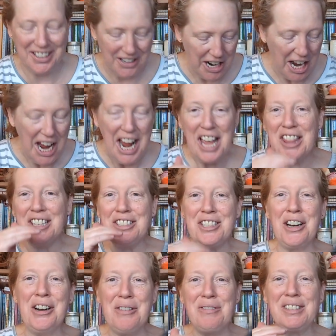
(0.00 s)
was there. And the
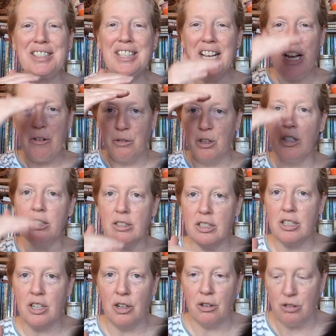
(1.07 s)
chart was,
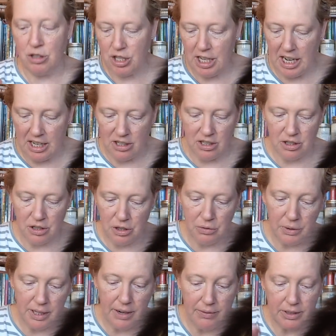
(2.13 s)
well, you know, change and
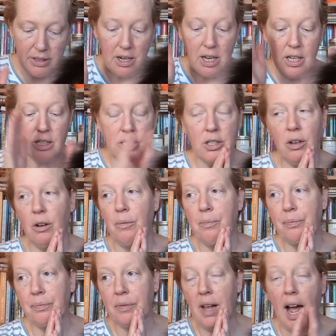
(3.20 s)
do whatever.
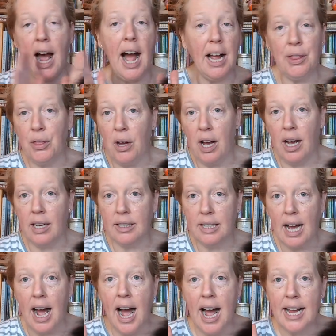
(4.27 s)
So I thought
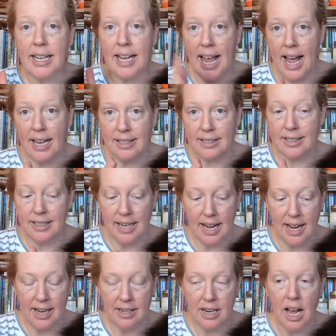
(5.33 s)
I casted
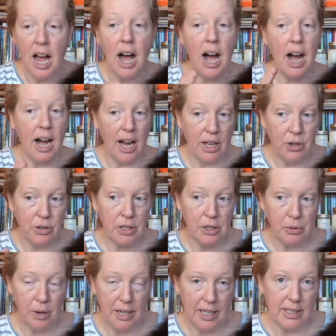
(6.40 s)
on
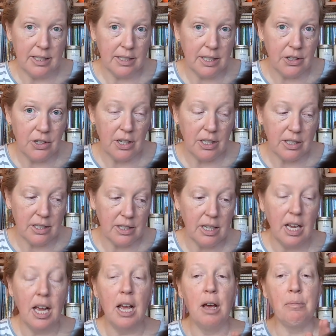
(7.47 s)
120 stitches,
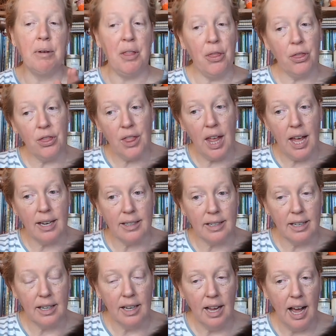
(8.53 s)
but then
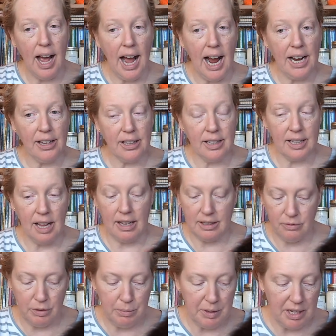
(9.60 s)
and
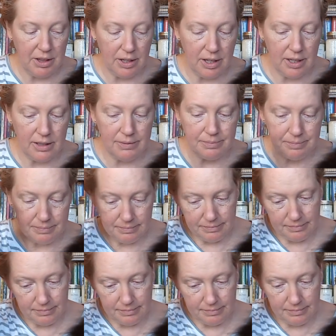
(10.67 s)
that would be the